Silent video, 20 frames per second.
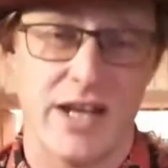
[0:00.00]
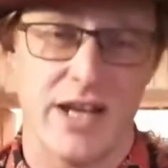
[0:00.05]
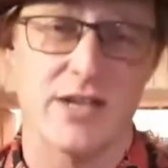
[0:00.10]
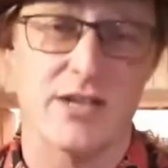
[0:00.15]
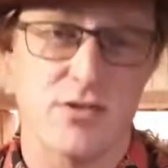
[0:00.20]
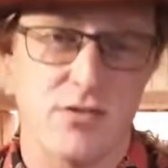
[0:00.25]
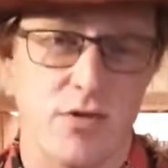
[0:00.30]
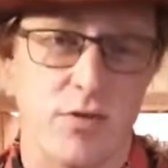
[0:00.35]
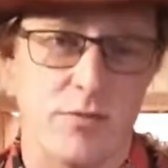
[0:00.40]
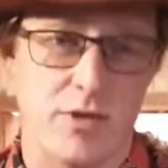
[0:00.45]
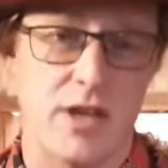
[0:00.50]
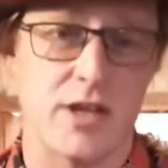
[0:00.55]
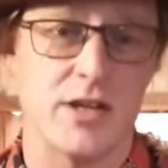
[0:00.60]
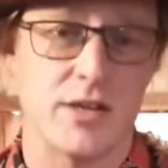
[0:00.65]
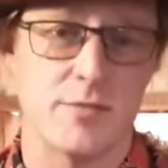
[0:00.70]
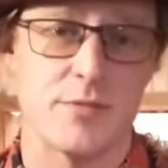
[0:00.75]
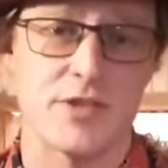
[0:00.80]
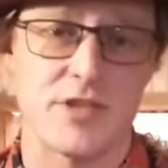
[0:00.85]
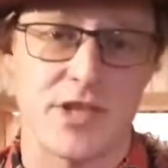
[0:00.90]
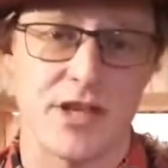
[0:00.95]
interrupt the
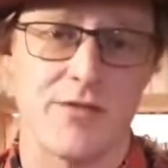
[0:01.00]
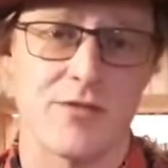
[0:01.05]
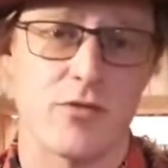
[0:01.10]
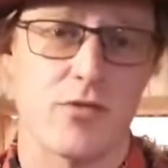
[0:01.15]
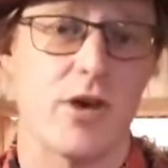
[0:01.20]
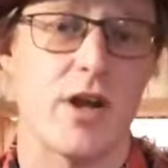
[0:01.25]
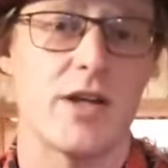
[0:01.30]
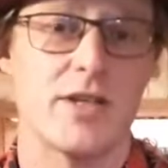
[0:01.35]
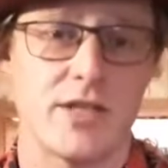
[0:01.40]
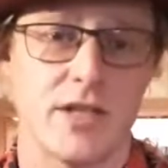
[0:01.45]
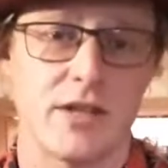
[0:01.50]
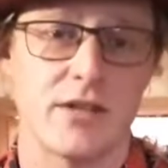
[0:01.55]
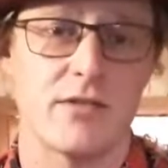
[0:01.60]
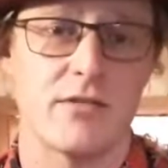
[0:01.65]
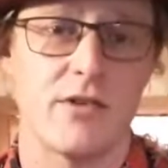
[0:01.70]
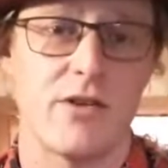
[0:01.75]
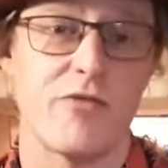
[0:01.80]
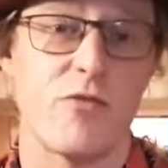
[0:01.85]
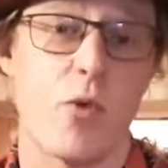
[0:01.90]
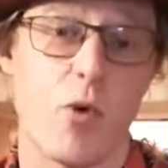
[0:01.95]
intimacy
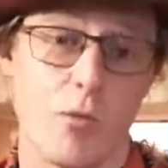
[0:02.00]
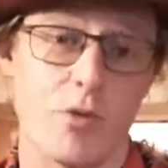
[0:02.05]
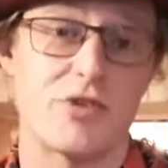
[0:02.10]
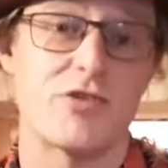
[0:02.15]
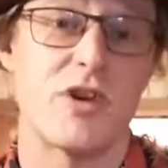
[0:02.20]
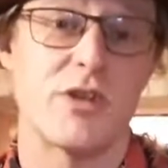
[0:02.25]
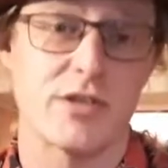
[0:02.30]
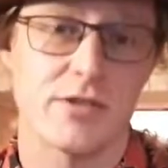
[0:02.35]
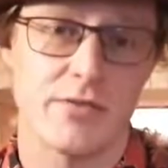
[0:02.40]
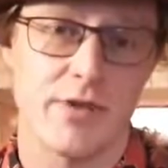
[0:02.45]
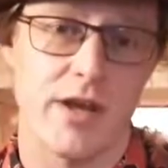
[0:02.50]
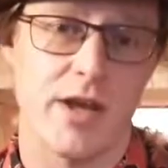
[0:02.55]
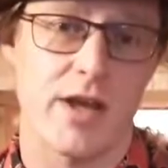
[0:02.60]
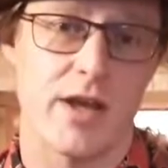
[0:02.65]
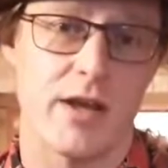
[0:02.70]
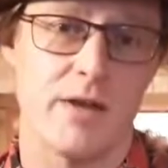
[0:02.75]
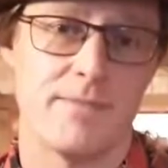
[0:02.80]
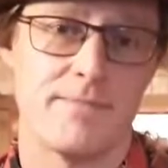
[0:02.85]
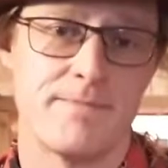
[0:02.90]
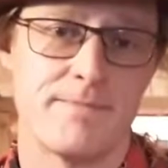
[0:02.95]
of what we're trying to create here.